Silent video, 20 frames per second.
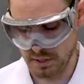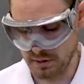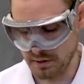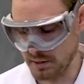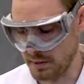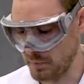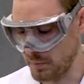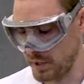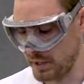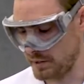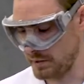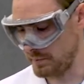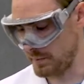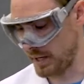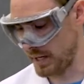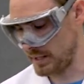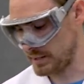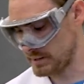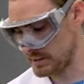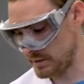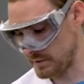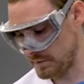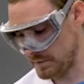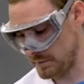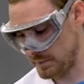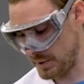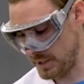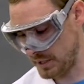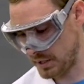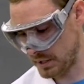and then weigh the mass of the
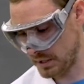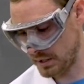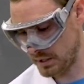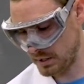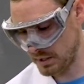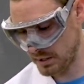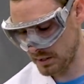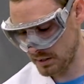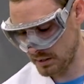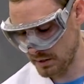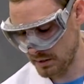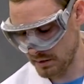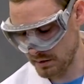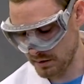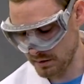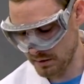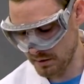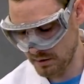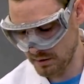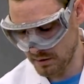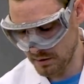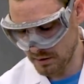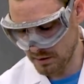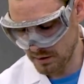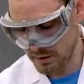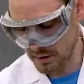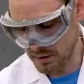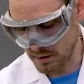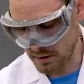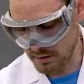beaker
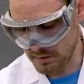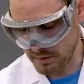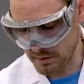and